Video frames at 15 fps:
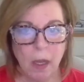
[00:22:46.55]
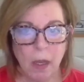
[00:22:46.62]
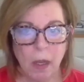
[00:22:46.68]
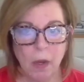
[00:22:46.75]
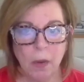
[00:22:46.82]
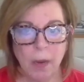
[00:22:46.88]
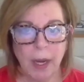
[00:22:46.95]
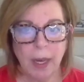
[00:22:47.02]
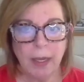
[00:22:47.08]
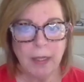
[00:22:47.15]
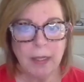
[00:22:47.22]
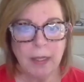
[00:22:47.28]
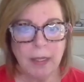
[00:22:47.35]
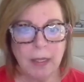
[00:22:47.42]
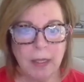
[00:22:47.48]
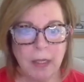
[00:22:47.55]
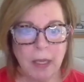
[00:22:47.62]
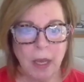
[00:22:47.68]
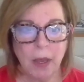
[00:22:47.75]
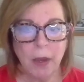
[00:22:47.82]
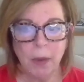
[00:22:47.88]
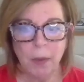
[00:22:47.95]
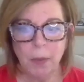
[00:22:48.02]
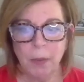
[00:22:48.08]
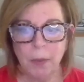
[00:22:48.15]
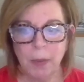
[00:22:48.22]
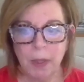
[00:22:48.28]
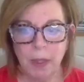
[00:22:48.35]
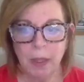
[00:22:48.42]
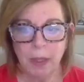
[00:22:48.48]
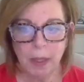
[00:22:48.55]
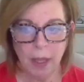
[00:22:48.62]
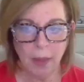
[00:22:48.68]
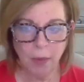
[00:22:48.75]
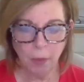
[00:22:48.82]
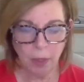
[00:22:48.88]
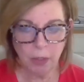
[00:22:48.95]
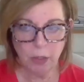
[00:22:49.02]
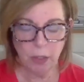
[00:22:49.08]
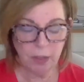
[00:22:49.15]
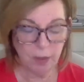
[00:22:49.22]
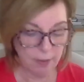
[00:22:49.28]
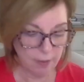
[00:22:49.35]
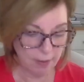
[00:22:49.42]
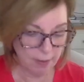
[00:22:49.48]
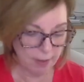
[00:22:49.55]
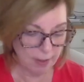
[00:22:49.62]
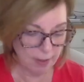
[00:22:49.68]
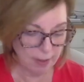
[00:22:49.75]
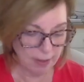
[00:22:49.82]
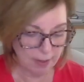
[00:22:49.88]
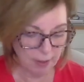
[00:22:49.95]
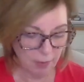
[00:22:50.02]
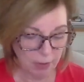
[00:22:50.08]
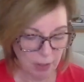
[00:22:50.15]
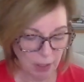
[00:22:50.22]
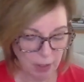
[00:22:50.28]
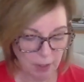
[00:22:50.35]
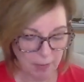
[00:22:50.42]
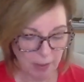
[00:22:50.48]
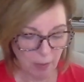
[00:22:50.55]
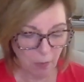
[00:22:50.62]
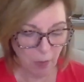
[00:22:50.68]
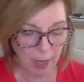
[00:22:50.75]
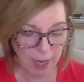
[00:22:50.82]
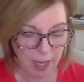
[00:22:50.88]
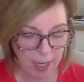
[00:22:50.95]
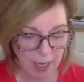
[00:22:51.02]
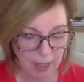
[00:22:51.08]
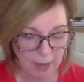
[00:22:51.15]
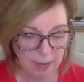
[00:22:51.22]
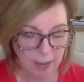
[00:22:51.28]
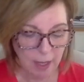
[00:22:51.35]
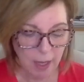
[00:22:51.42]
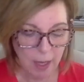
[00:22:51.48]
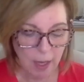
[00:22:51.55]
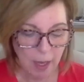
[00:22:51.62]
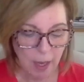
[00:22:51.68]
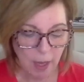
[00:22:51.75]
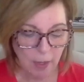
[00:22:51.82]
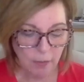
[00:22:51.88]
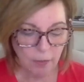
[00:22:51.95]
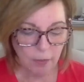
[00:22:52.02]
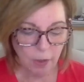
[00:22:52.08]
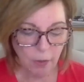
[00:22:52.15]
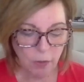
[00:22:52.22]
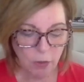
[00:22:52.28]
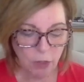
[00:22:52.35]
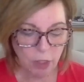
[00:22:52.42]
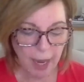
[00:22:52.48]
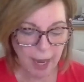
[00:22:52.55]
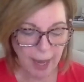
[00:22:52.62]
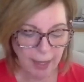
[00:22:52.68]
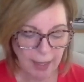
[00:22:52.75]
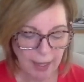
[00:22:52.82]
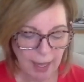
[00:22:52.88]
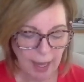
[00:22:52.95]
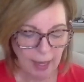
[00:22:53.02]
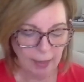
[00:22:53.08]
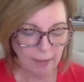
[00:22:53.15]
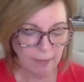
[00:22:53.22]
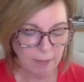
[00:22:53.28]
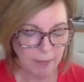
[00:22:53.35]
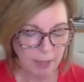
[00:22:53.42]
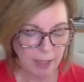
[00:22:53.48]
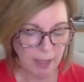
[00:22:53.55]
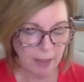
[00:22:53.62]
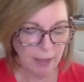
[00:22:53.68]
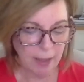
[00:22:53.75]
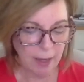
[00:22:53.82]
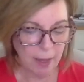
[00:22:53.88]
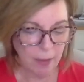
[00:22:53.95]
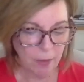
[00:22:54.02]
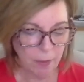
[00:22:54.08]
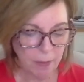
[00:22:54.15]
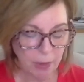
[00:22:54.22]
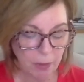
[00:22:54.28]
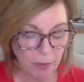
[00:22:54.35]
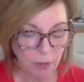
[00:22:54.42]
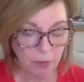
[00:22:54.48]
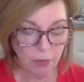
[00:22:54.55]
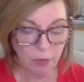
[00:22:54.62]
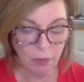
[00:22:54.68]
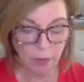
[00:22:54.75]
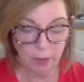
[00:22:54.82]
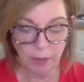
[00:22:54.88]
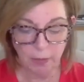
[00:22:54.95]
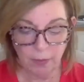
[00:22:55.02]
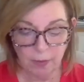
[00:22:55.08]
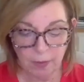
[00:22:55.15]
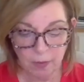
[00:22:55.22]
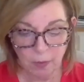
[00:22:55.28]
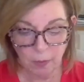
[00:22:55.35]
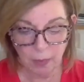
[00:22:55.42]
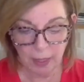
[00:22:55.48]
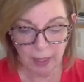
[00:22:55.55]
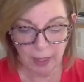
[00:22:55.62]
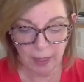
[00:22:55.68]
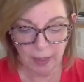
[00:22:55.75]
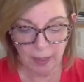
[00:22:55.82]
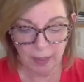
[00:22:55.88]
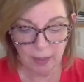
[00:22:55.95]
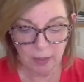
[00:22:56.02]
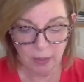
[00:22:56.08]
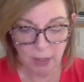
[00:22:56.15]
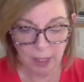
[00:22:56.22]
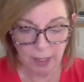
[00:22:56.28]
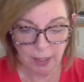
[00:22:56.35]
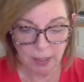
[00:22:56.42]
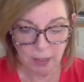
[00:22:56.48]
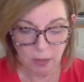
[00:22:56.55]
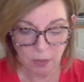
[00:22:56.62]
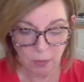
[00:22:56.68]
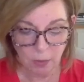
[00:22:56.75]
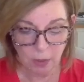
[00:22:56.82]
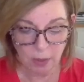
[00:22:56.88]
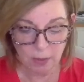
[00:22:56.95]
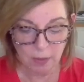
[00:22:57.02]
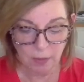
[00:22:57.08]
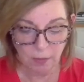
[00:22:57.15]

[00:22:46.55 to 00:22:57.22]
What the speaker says: All right. So, other questions. Let's see. We talked about weight. So, Jackie asked me in another post earlier this week, Jackie Schwartz.